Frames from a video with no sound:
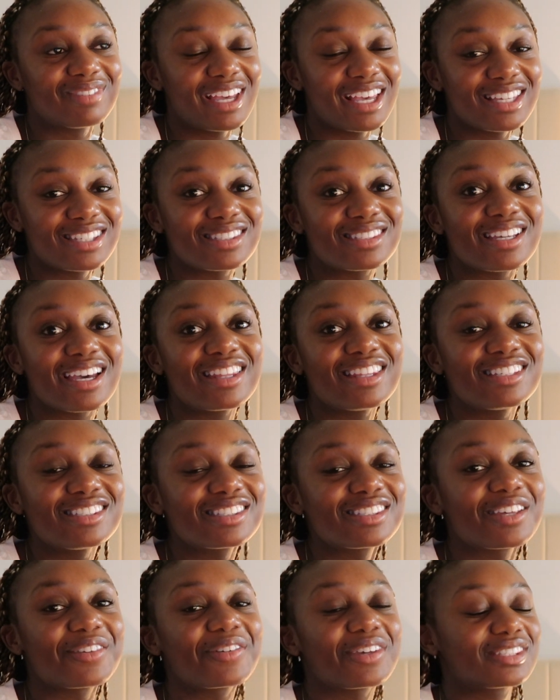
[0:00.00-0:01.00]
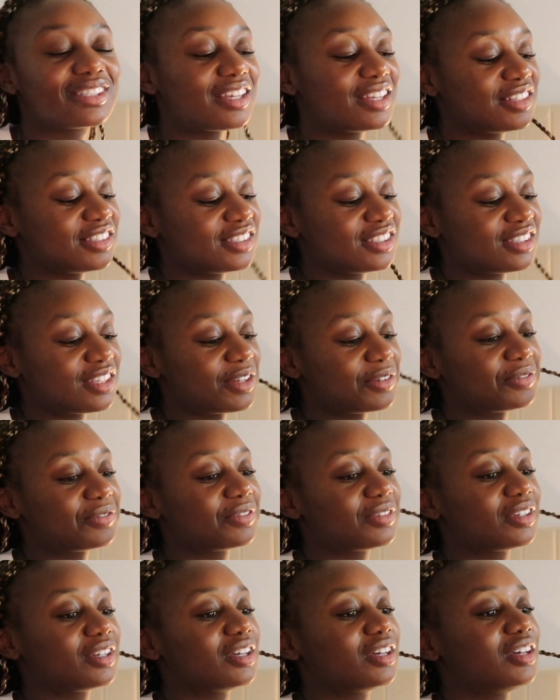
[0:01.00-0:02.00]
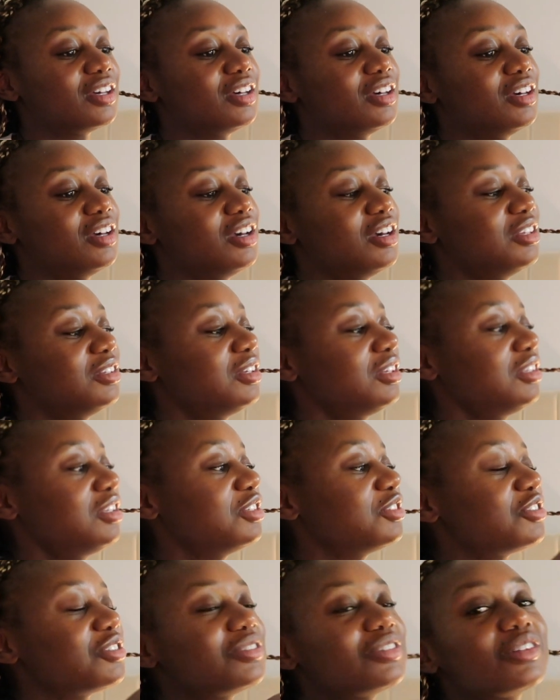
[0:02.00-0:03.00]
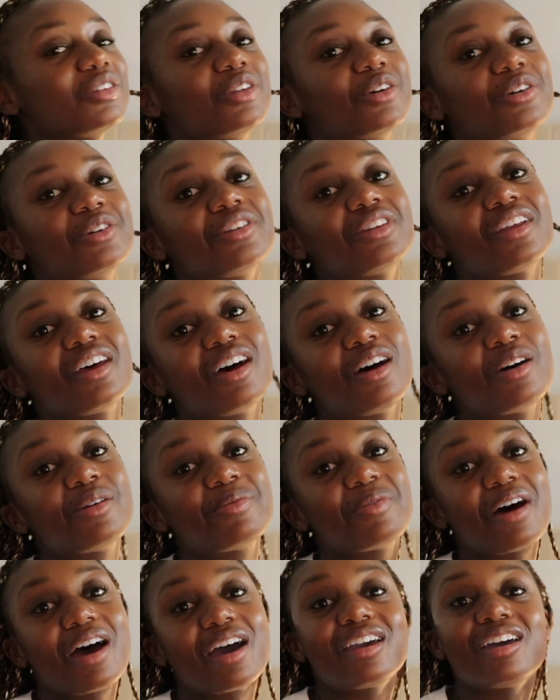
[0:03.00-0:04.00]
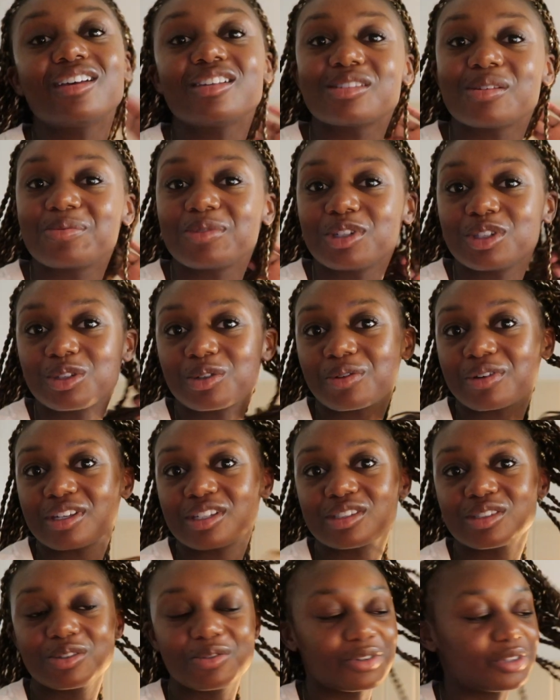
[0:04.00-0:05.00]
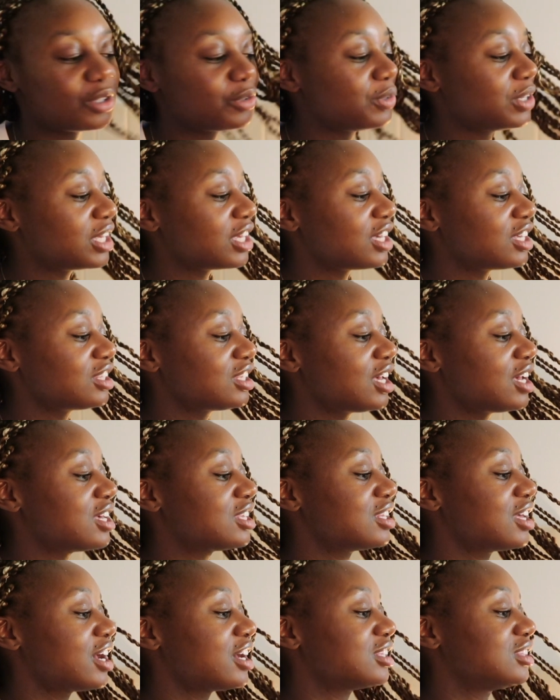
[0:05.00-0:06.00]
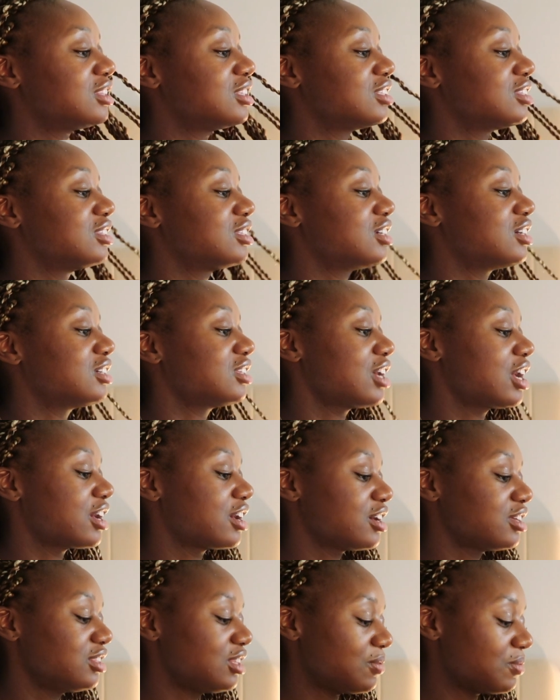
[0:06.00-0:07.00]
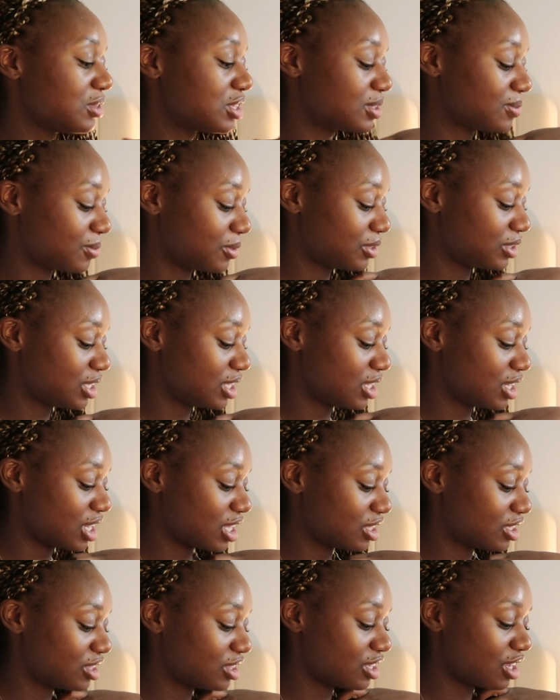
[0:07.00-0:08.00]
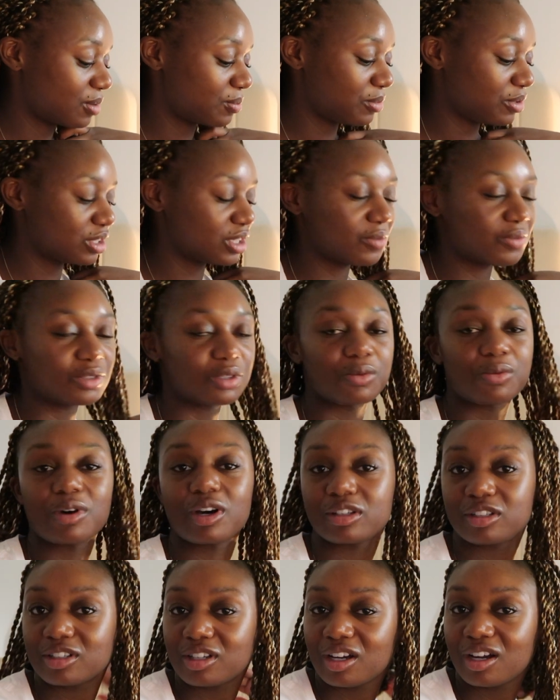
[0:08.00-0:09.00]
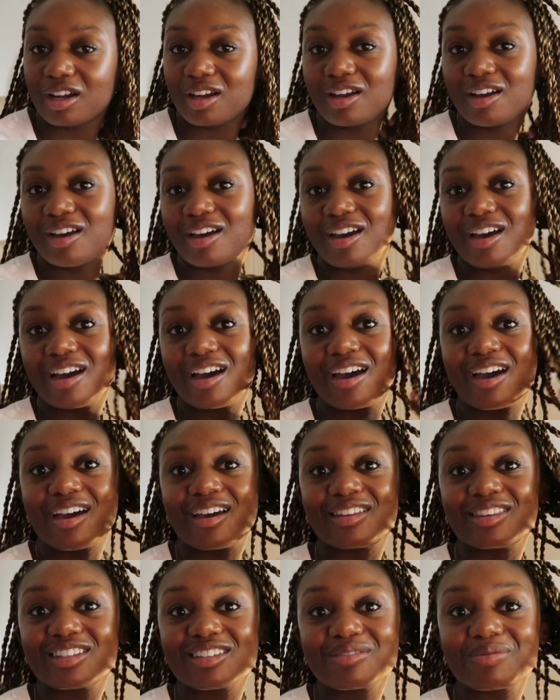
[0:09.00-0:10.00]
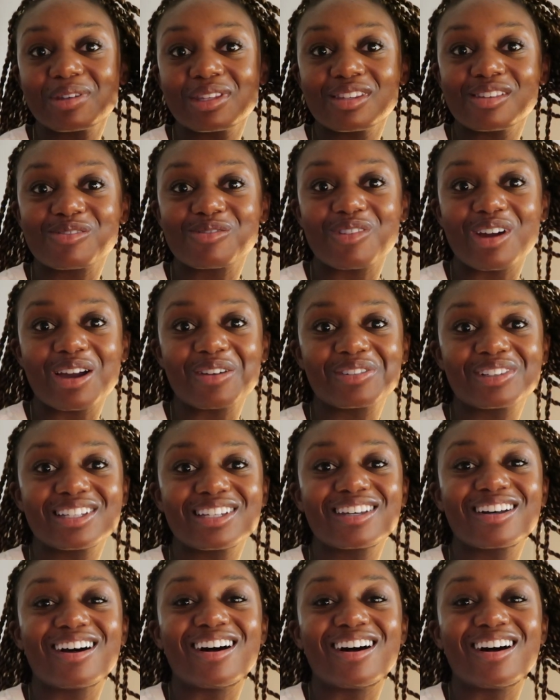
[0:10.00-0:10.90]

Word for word: Exciting stuff, exciting stuff. That interesting note, um, I got some new twists over the weekend and I did not, I cut them this morning and did not burn them to water and they've been unraveling